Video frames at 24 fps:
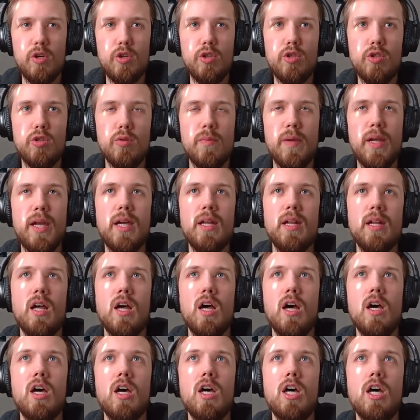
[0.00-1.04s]
Oh
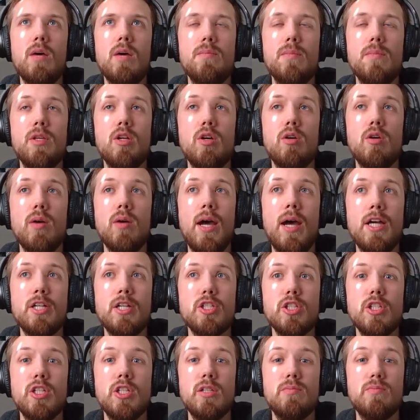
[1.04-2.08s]
man,
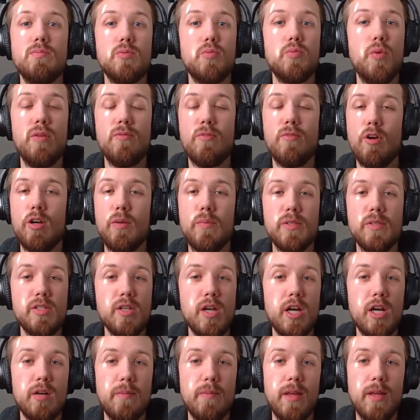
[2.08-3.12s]
actually, we've already been
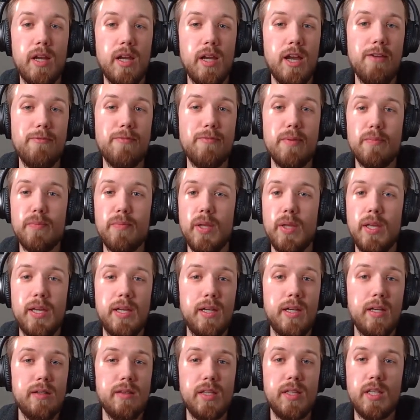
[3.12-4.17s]
talking about it. I've been
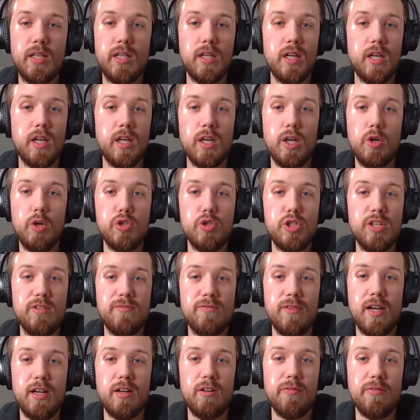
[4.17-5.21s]
playing the
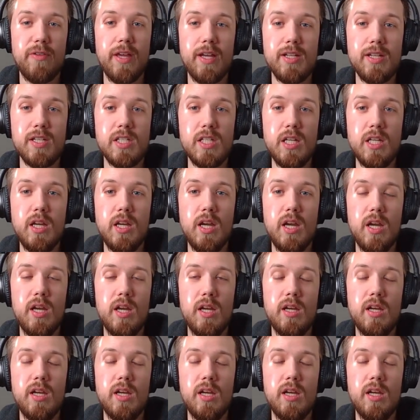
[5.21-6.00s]
OG Final Fantasy